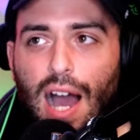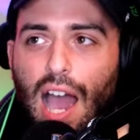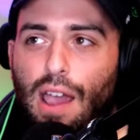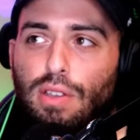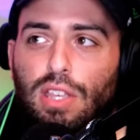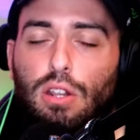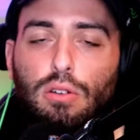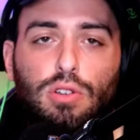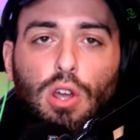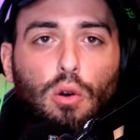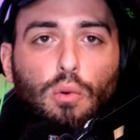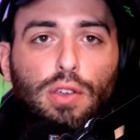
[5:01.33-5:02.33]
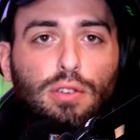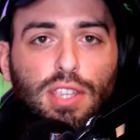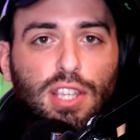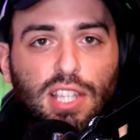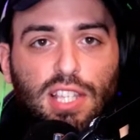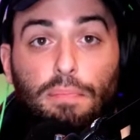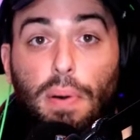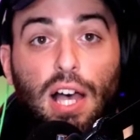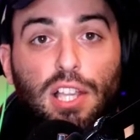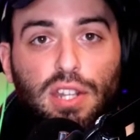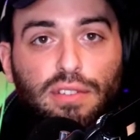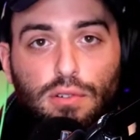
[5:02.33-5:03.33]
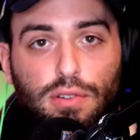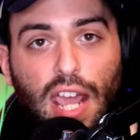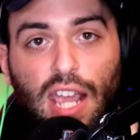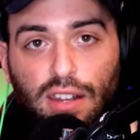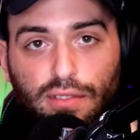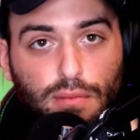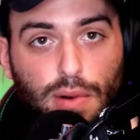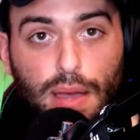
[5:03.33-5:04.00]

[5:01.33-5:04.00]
I really don't know whether this is a positive or negative in